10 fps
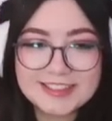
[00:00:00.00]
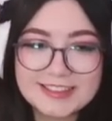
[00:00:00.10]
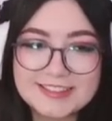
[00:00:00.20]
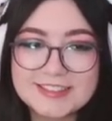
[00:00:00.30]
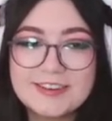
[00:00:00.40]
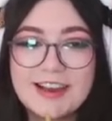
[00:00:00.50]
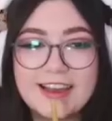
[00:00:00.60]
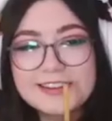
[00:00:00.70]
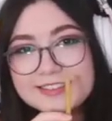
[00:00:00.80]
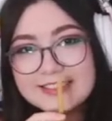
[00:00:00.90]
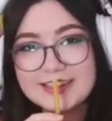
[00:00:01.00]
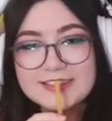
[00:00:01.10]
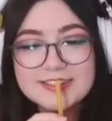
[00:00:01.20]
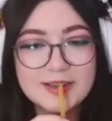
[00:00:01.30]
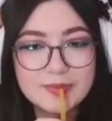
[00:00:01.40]
Let's go ahead, take a
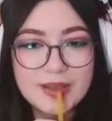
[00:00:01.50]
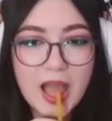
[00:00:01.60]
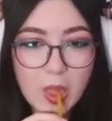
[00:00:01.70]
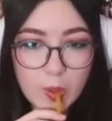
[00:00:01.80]
sample.